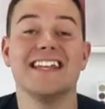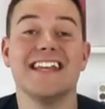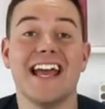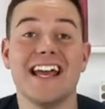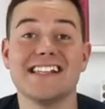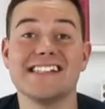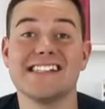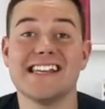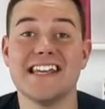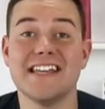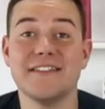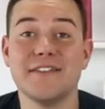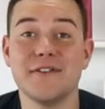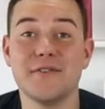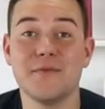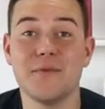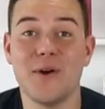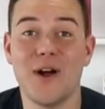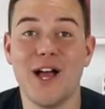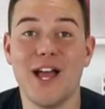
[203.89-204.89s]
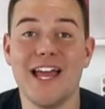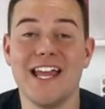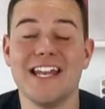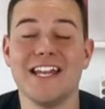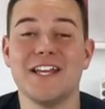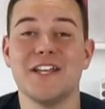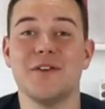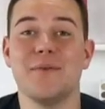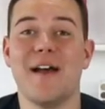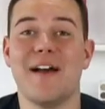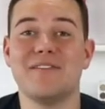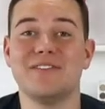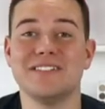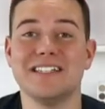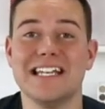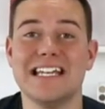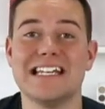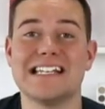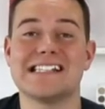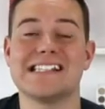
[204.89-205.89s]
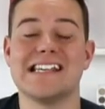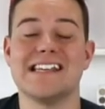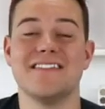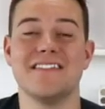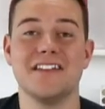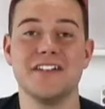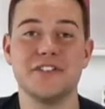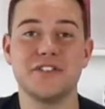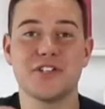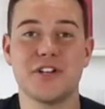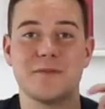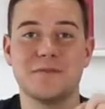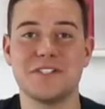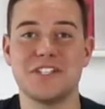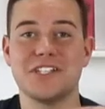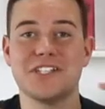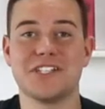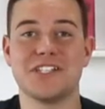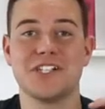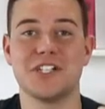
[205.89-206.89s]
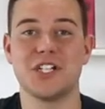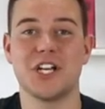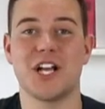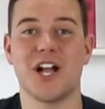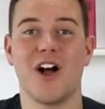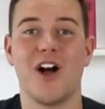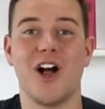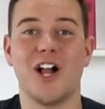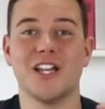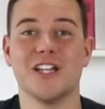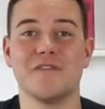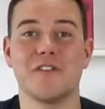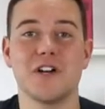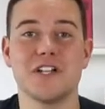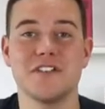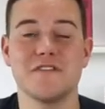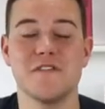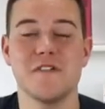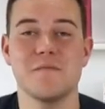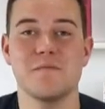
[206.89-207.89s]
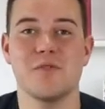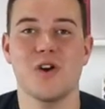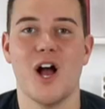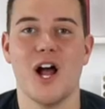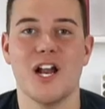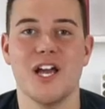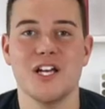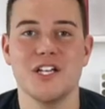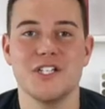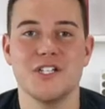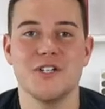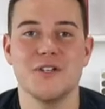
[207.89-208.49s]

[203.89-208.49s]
Yes, so either one. You have out. links in the descriptions to check out all of our different products.